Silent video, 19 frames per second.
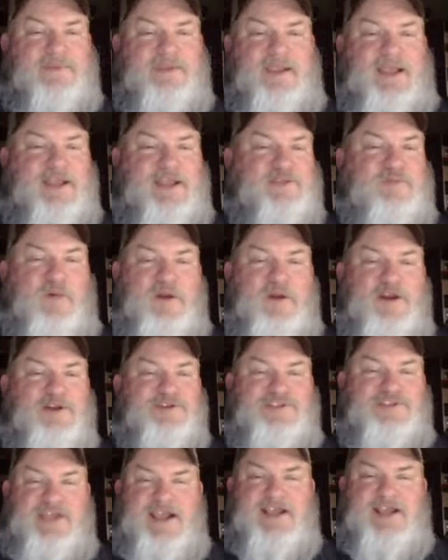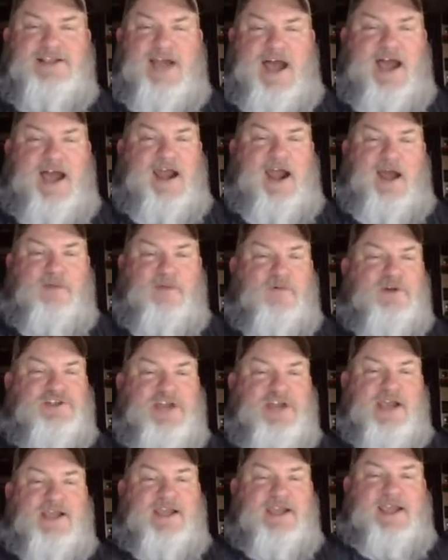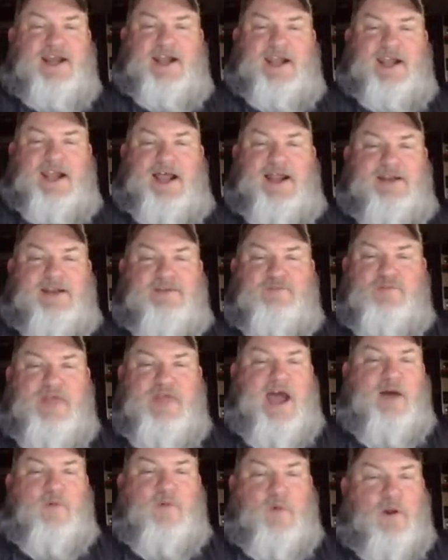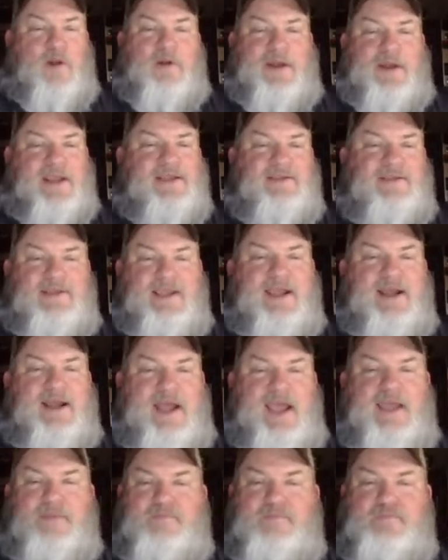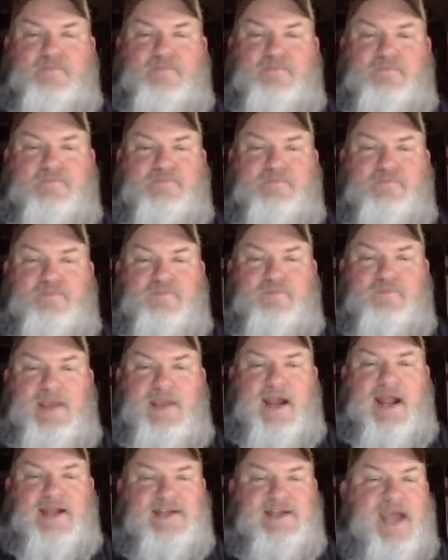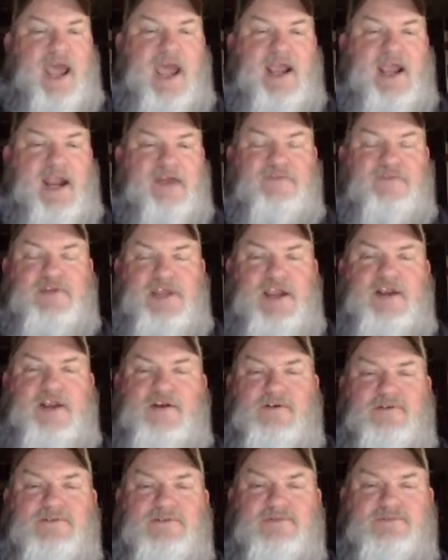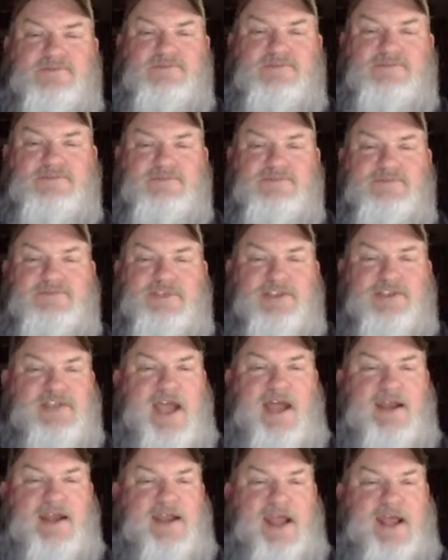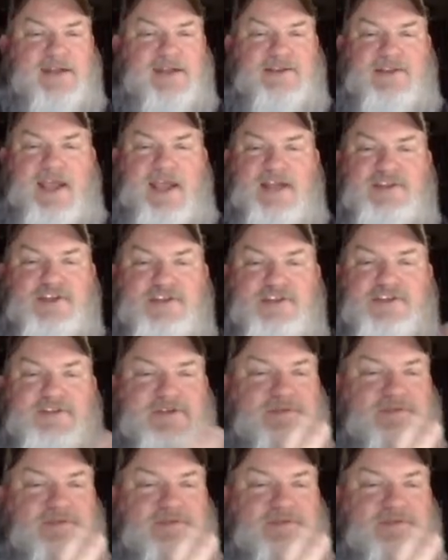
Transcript: it's one of those things I wish I could get without worry, get a tag every year. Mm-hmm. Because that just,